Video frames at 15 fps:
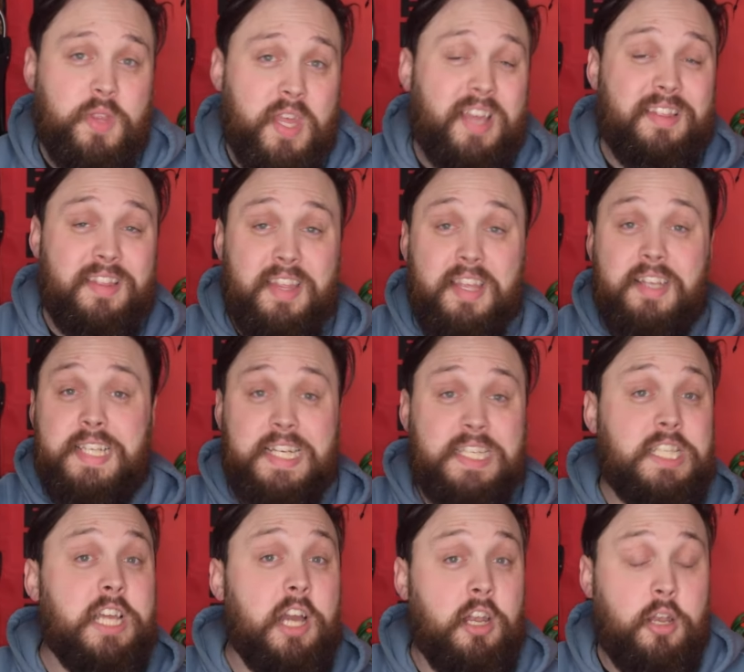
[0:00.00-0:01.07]
There's
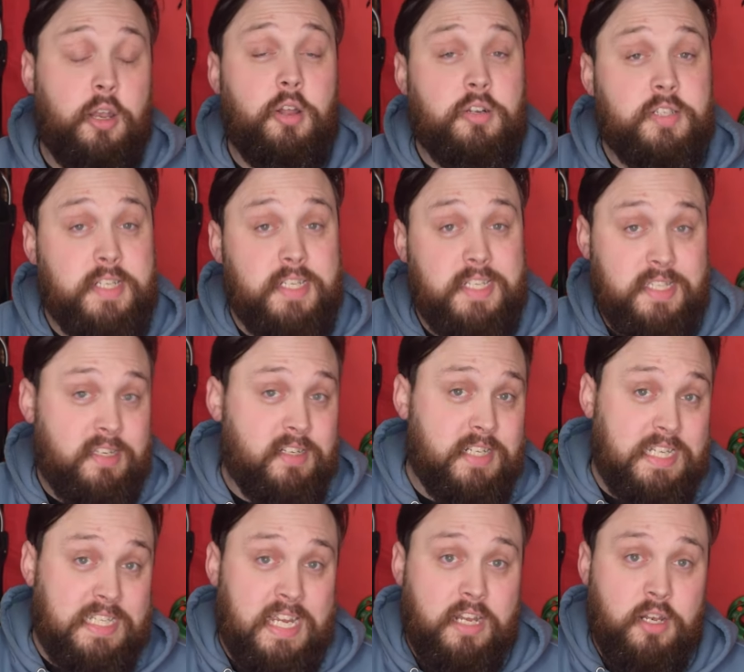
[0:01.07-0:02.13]
actually a lot of design
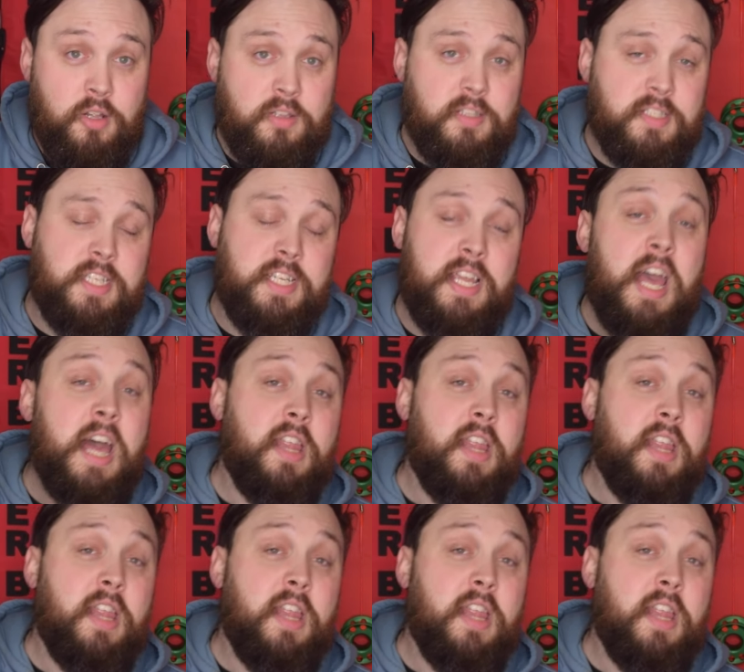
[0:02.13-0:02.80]
and technology